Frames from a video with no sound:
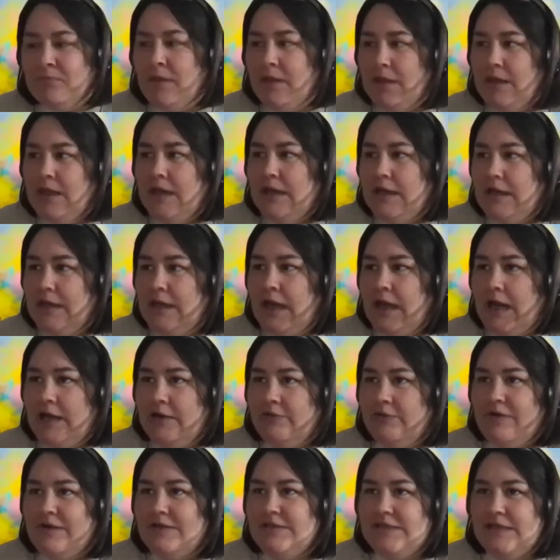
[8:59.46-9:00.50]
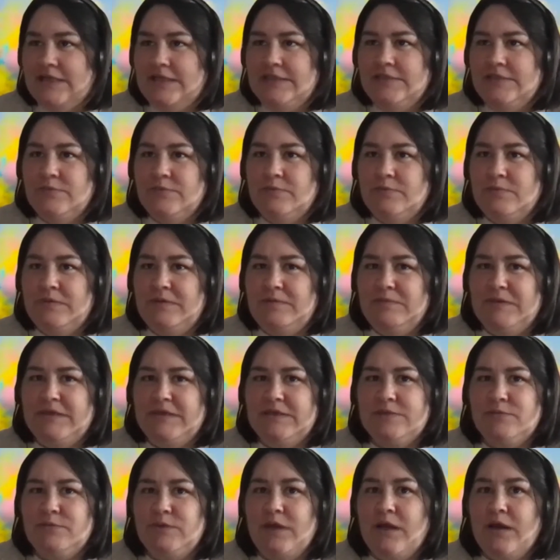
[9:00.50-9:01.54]
and kind of resonated with me,
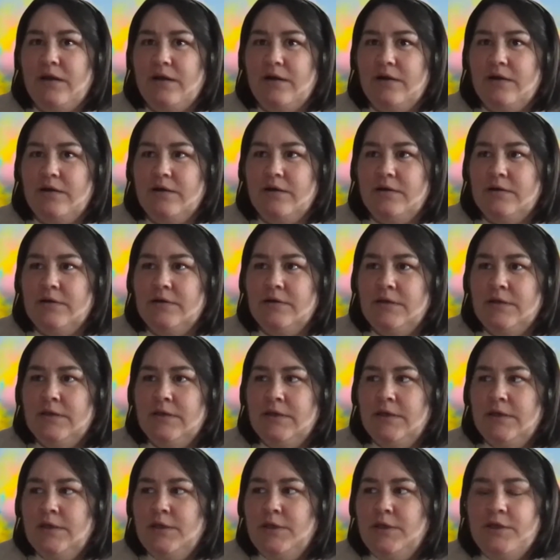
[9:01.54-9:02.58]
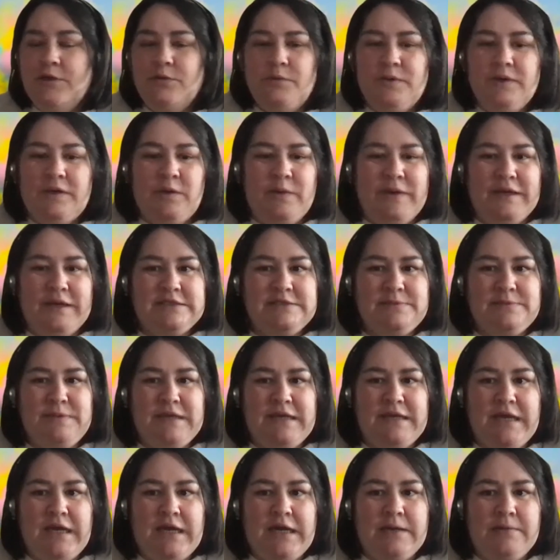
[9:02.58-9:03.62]
because we are, we're quick to
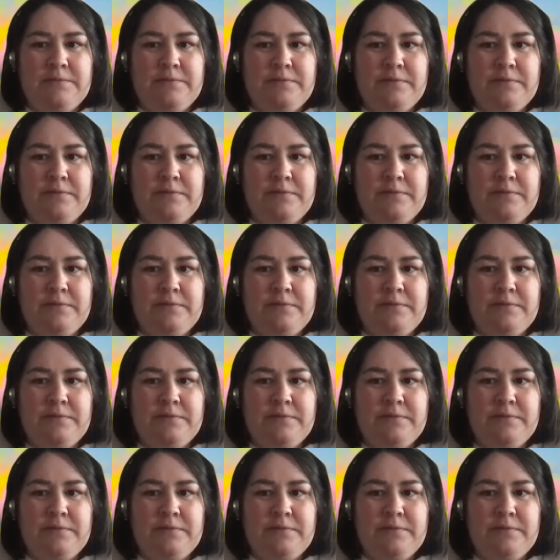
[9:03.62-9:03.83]
pick up